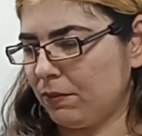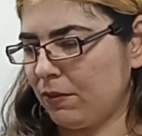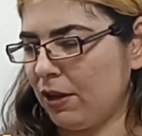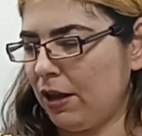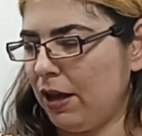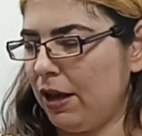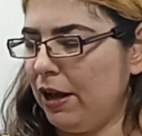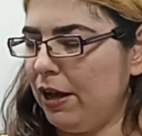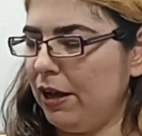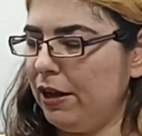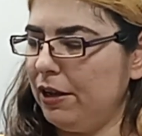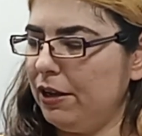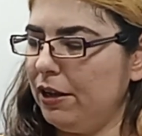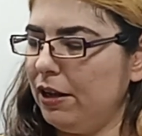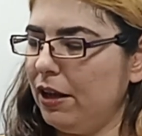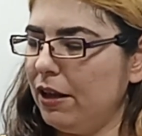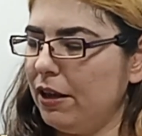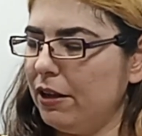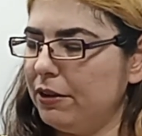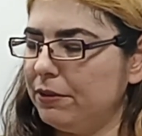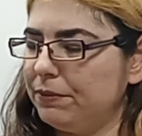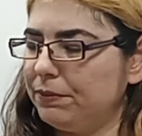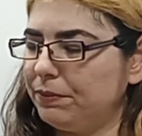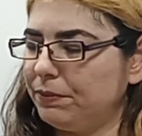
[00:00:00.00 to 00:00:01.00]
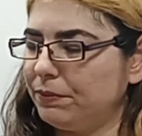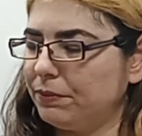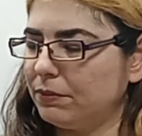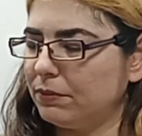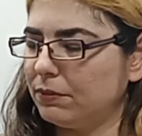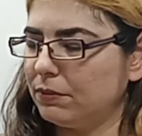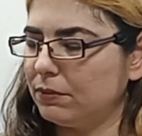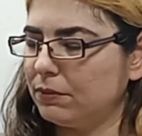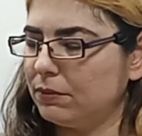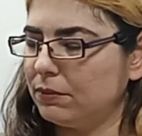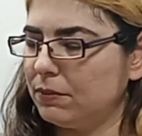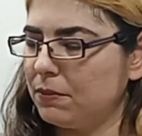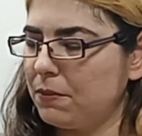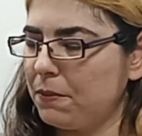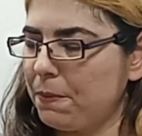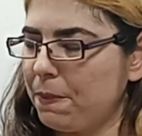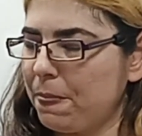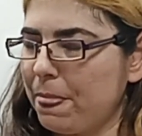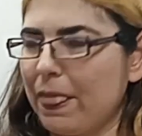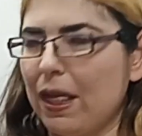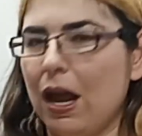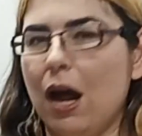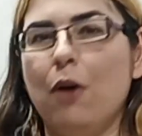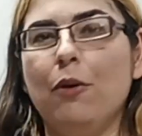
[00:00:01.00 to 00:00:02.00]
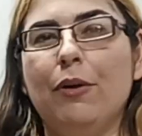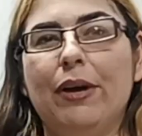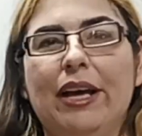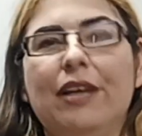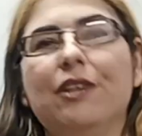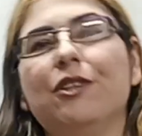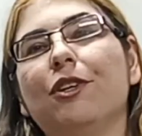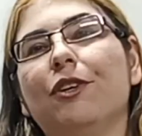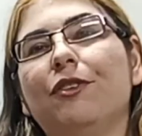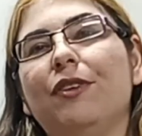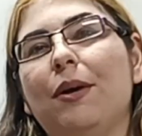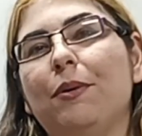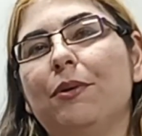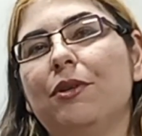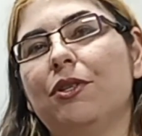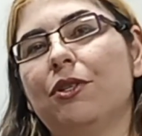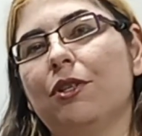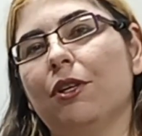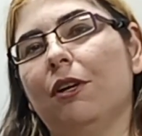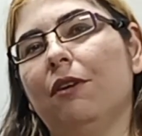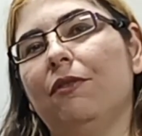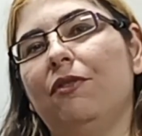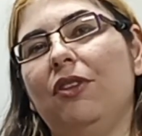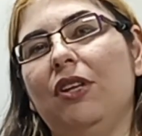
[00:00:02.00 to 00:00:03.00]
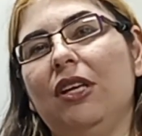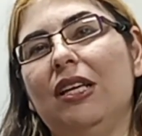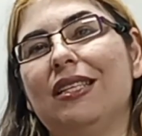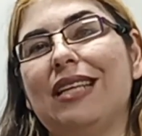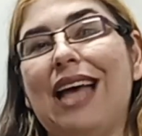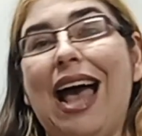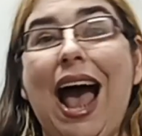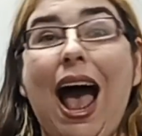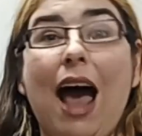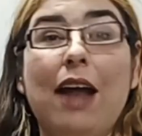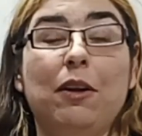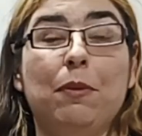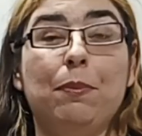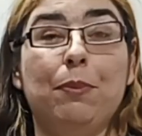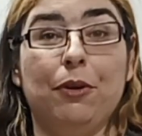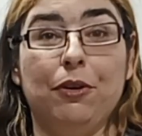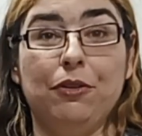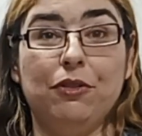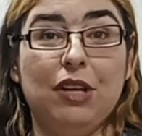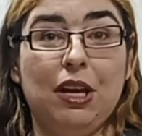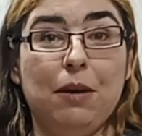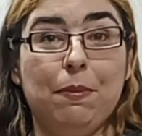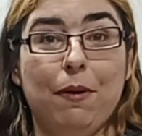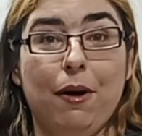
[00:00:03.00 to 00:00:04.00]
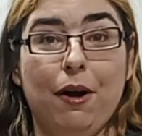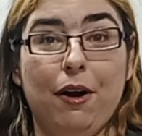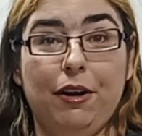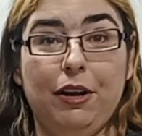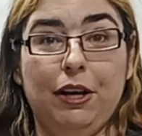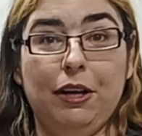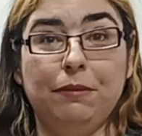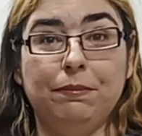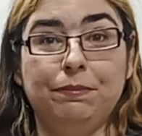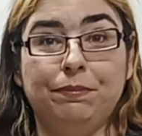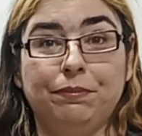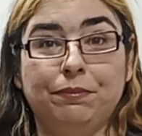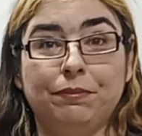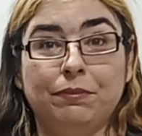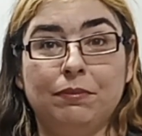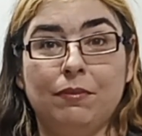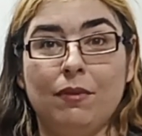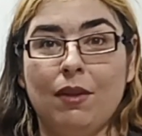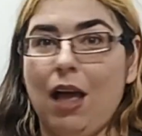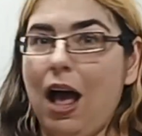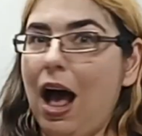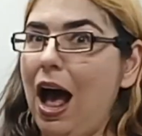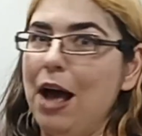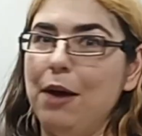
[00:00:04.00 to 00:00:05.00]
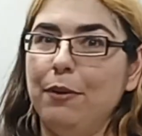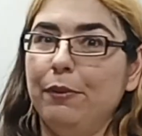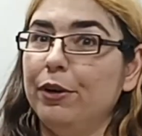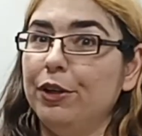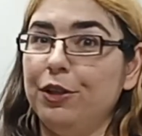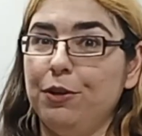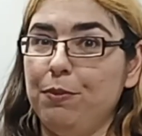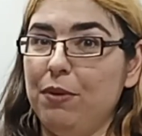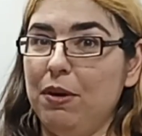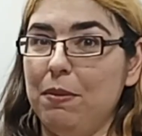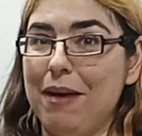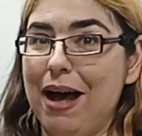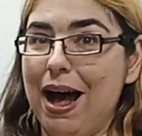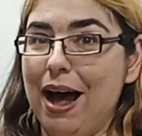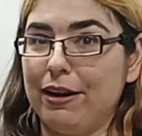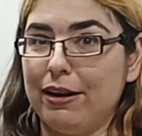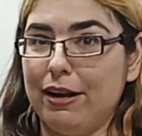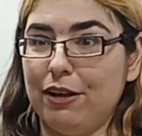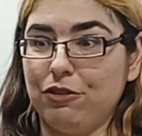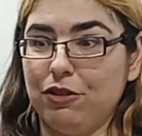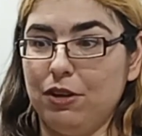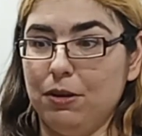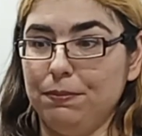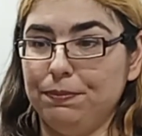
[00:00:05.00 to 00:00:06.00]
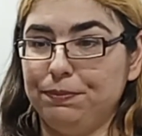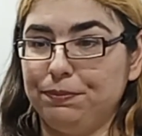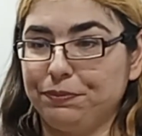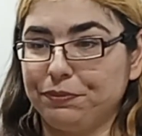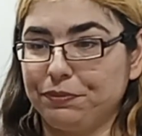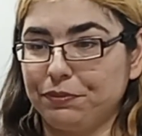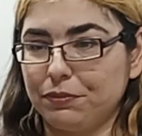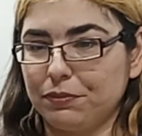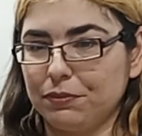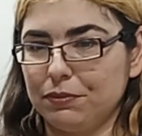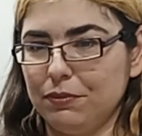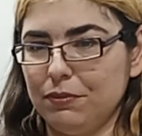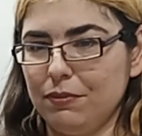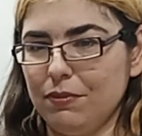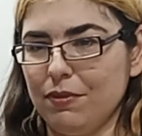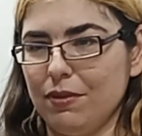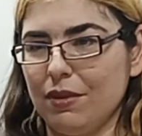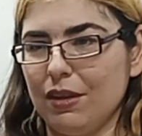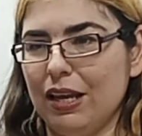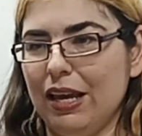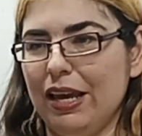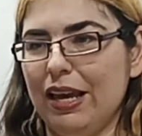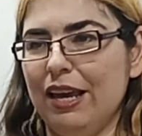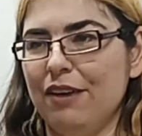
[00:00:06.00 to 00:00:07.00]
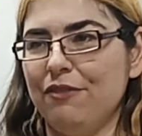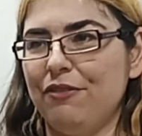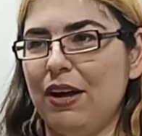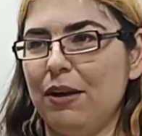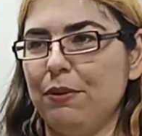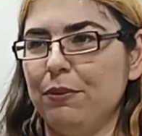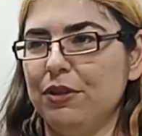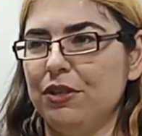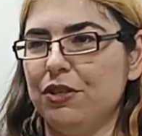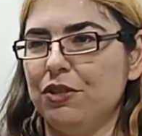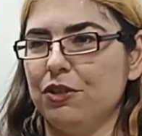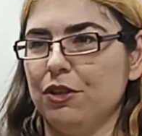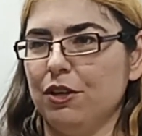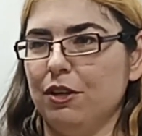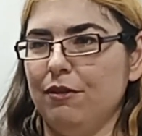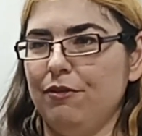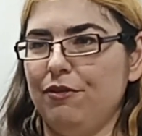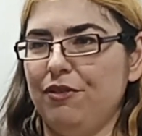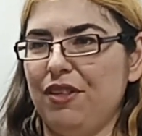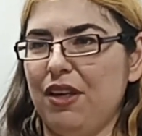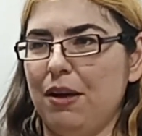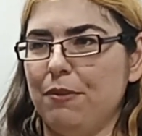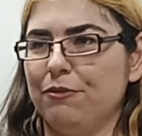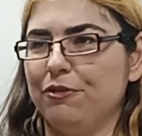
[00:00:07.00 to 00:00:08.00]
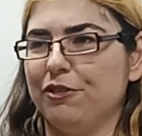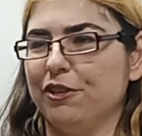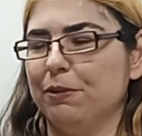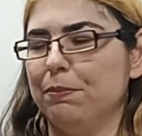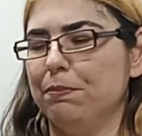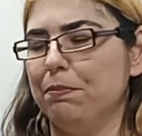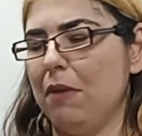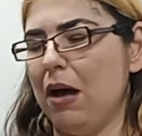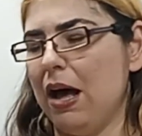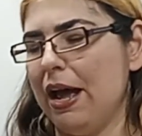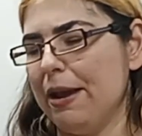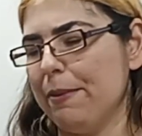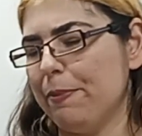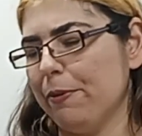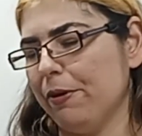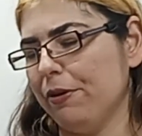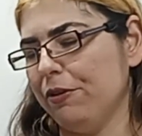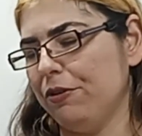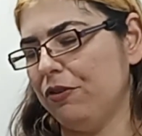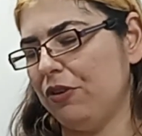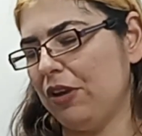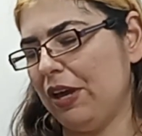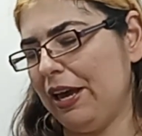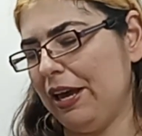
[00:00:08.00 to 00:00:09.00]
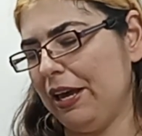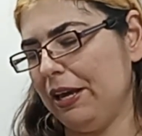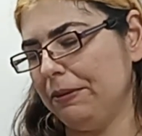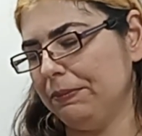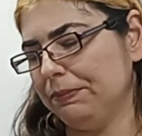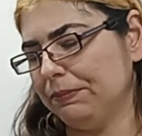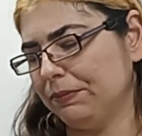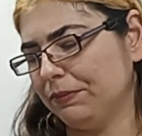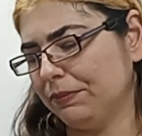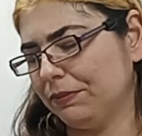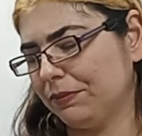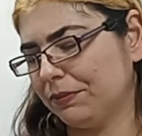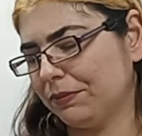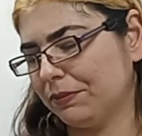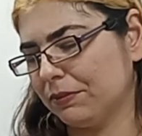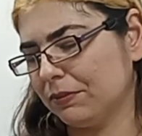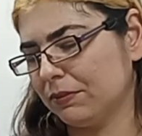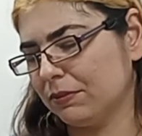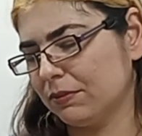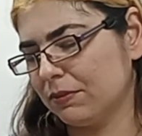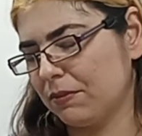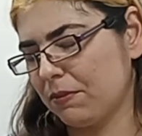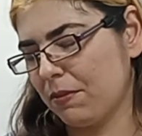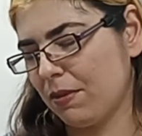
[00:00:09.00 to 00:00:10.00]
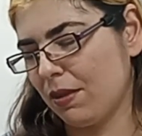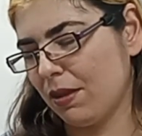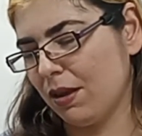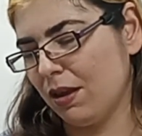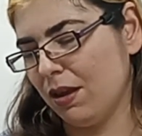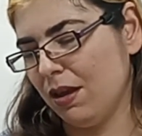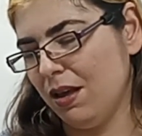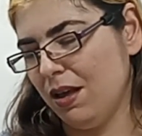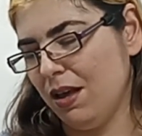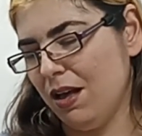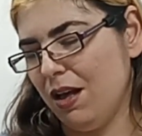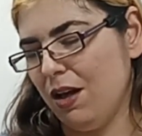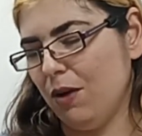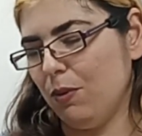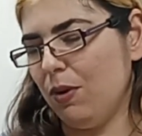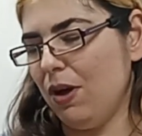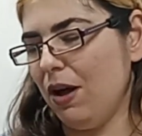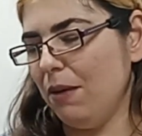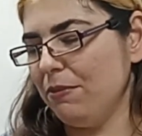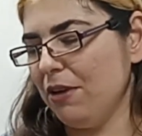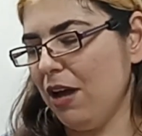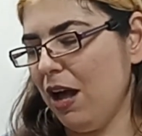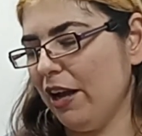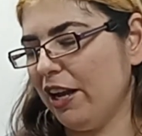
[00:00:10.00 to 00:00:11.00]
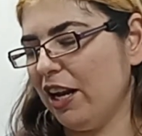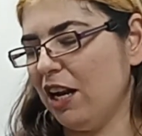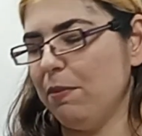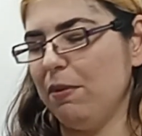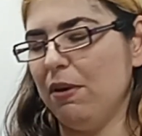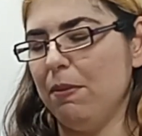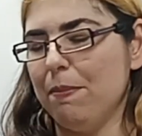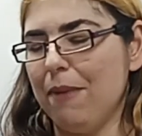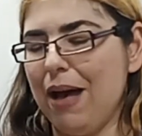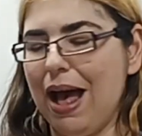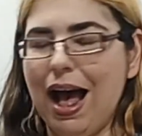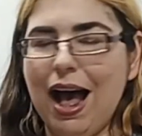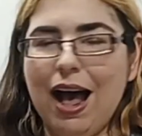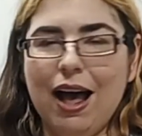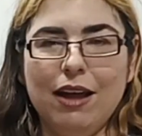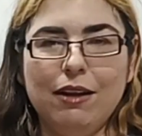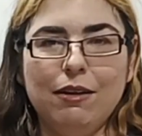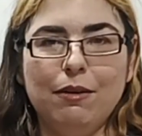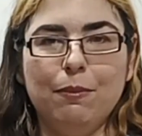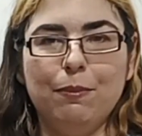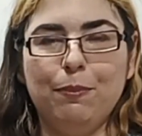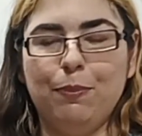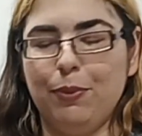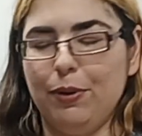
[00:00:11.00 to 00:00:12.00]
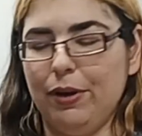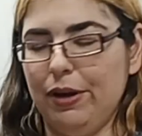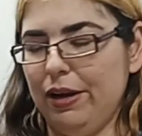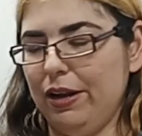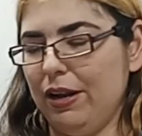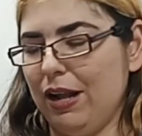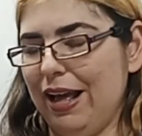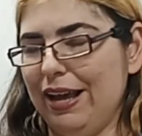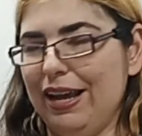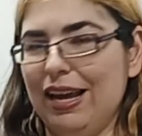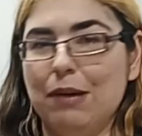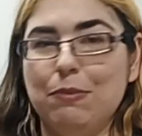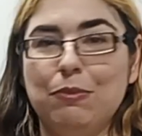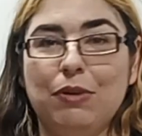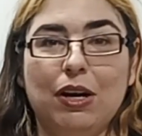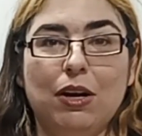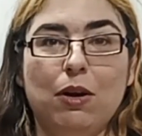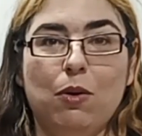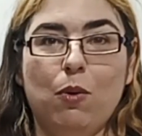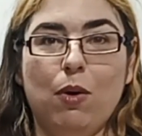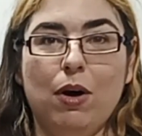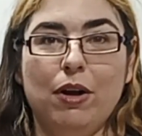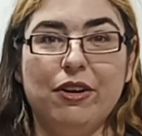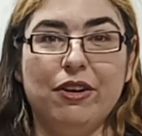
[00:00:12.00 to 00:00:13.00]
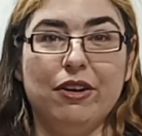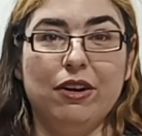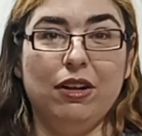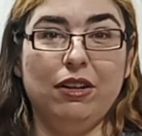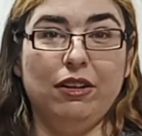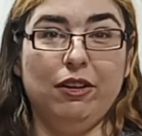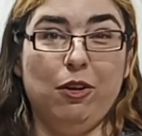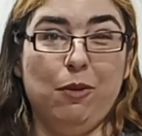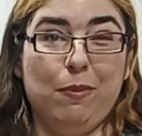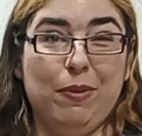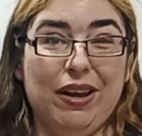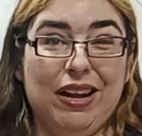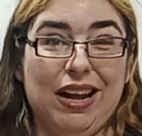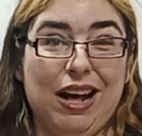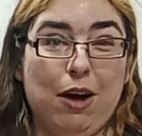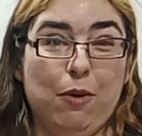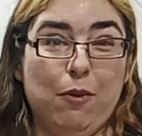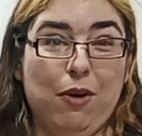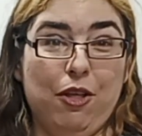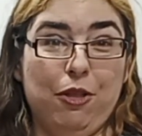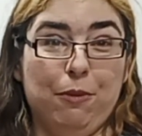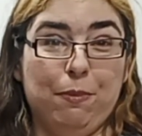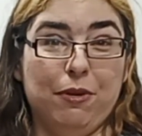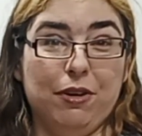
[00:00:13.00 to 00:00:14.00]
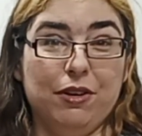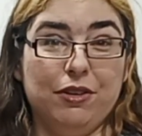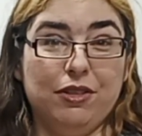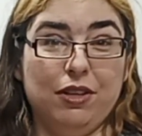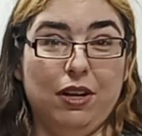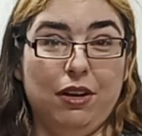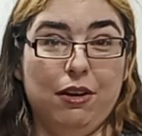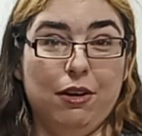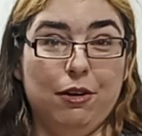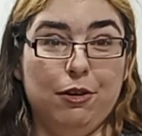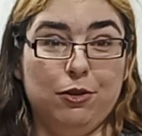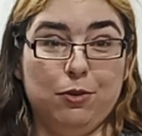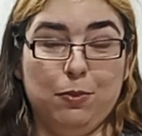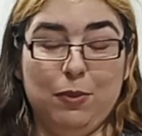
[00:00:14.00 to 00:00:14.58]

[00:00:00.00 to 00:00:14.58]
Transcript: Uh, okay, so if I was served these at a birthday party, I wouldn't be mad at them. If I was served them for my birthday, well, I'm not going to be mad, but I am going to wonder a little bit how well the person knows